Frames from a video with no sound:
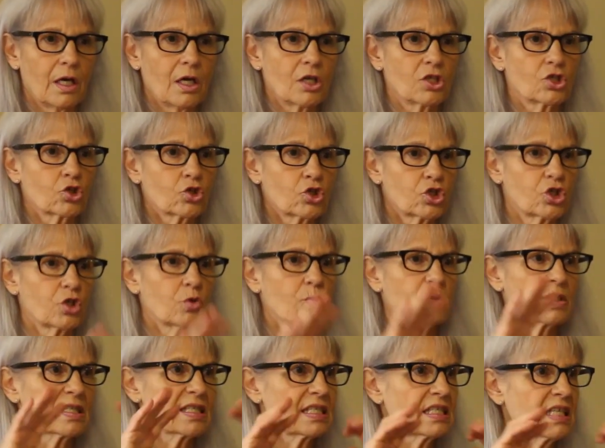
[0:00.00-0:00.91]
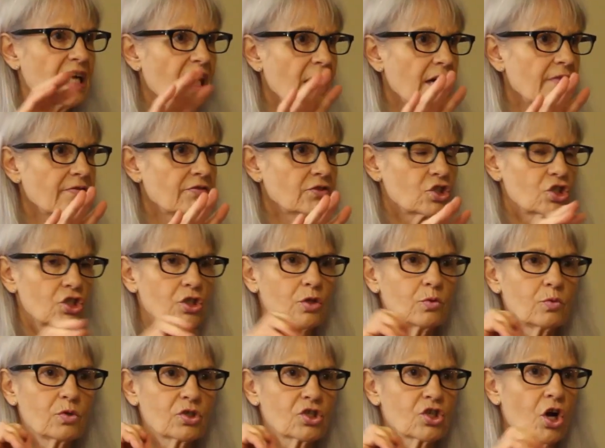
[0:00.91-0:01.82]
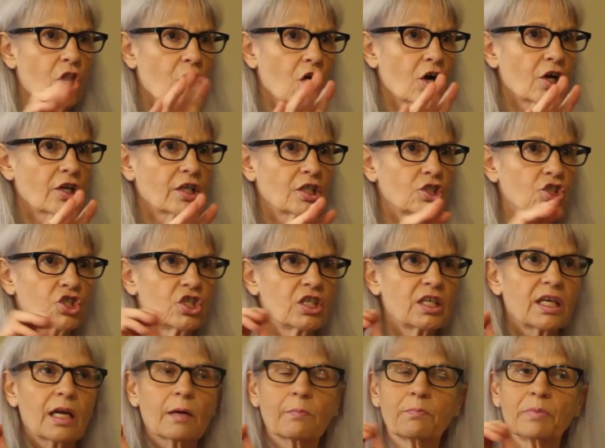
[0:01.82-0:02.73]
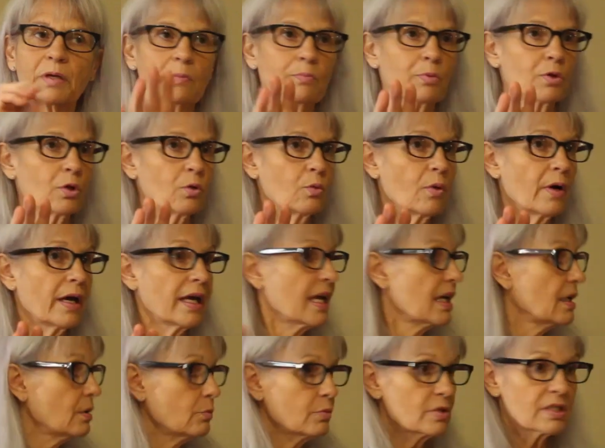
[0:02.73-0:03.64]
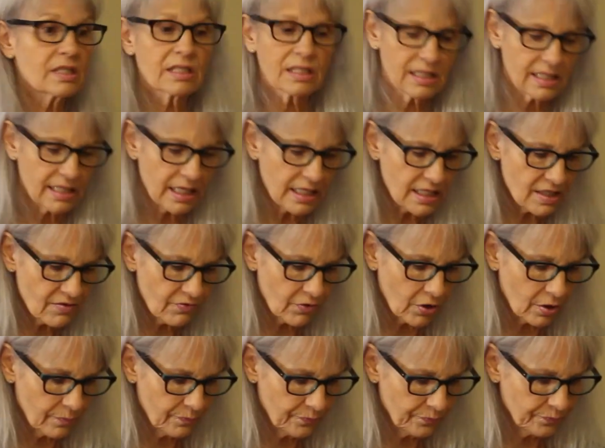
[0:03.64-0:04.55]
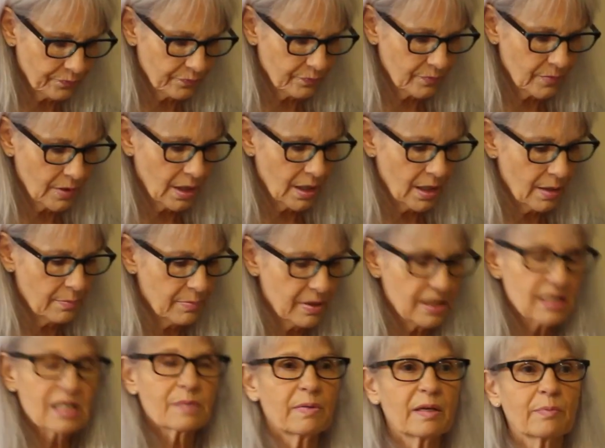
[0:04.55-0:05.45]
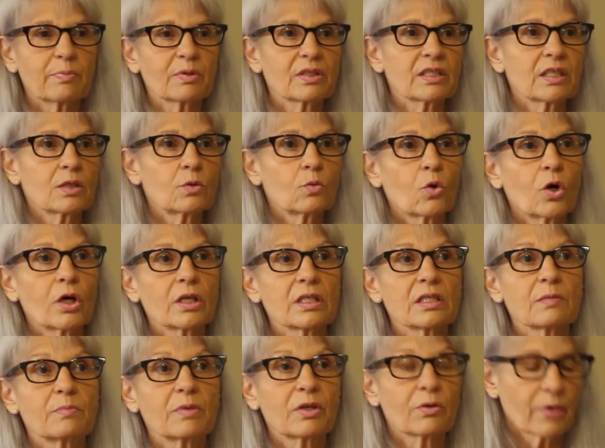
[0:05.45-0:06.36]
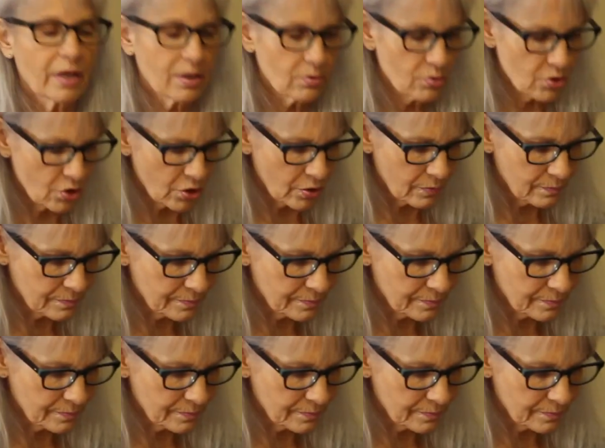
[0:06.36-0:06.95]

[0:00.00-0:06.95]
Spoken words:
So she was tough, she was hard, and she kept people away, and it was successful because people didn't want to be around her.